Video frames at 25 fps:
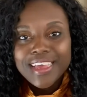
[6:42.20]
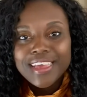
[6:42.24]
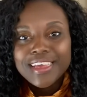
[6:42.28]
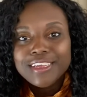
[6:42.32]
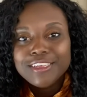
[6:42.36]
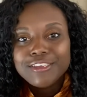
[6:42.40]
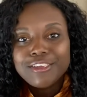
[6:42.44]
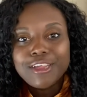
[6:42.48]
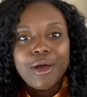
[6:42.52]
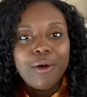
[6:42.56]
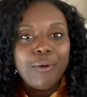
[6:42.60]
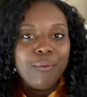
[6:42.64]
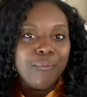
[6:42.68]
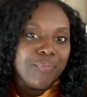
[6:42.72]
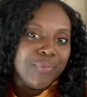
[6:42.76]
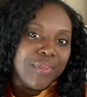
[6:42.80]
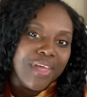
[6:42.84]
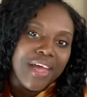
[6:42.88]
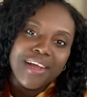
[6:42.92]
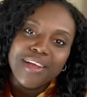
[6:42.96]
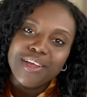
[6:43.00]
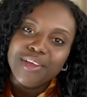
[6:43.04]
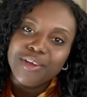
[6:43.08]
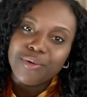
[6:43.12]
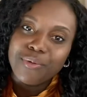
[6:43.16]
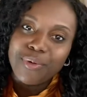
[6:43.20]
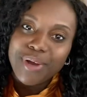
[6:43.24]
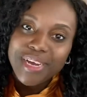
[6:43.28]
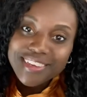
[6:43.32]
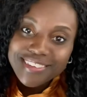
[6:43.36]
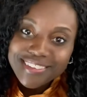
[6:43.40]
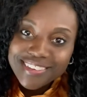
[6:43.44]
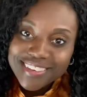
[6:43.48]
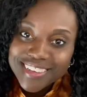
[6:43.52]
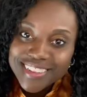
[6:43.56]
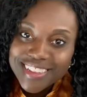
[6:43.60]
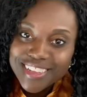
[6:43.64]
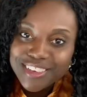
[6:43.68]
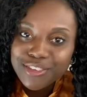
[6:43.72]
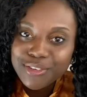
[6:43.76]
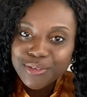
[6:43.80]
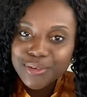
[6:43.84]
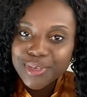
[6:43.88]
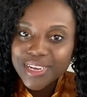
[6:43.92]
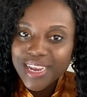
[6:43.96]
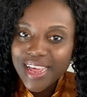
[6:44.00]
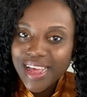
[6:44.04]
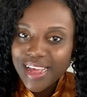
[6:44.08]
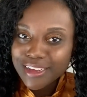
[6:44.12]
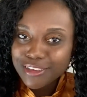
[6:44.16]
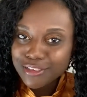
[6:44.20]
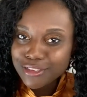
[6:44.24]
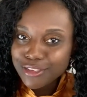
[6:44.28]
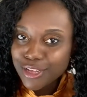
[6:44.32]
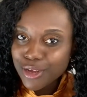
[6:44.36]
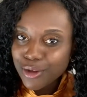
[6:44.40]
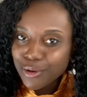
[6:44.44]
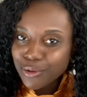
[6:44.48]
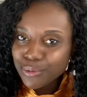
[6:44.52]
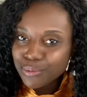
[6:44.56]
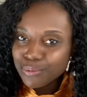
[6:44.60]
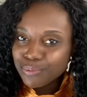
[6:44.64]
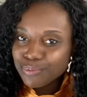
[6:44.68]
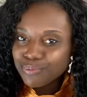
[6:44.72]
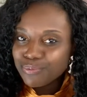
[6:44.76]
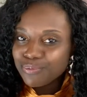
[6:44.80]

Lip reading: So a good question that you can ask, though,